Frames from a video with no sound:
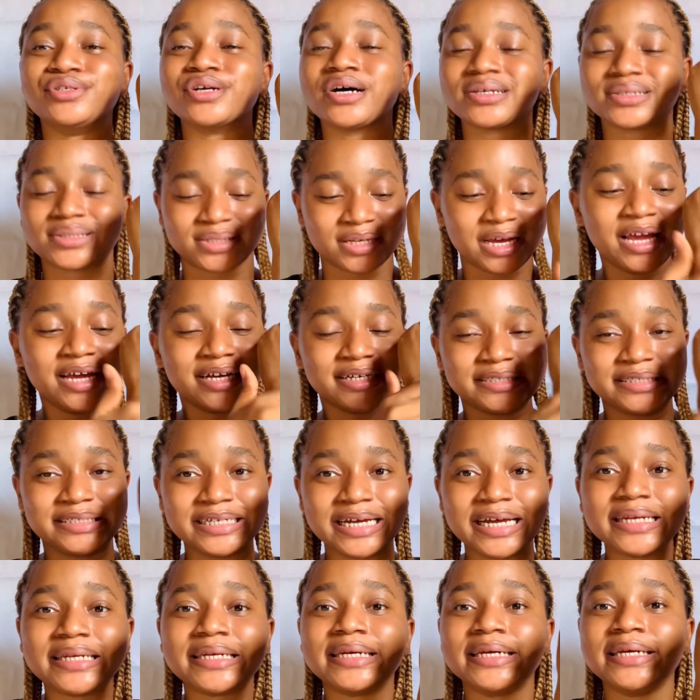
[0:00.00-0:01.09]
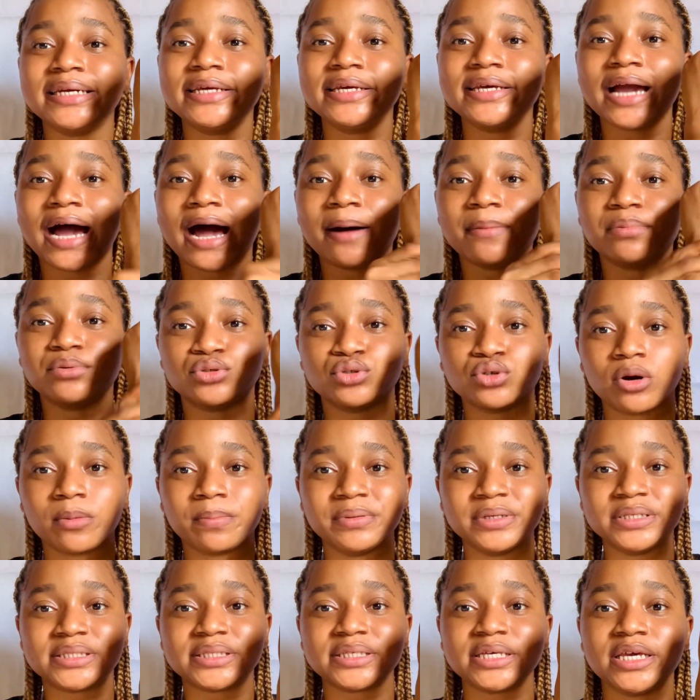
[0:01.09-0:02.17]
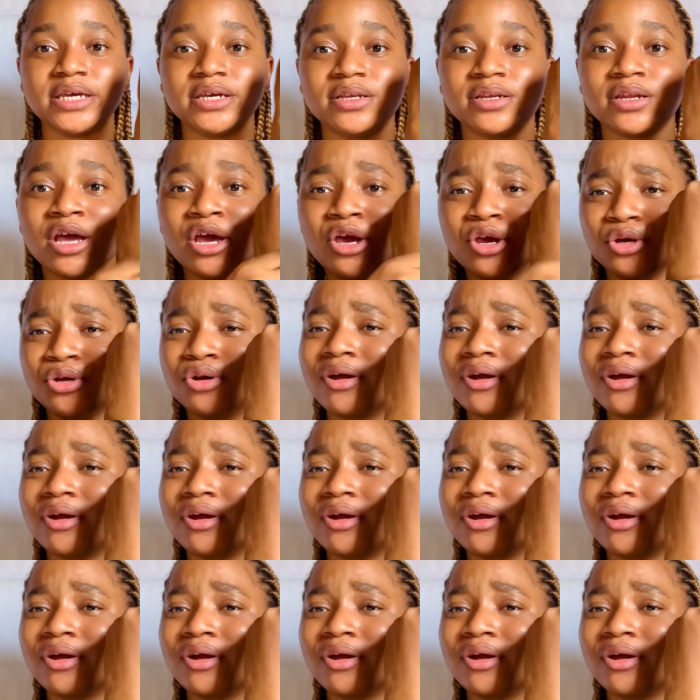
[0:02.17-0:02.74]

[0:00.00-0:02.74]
Just gently absorb it in.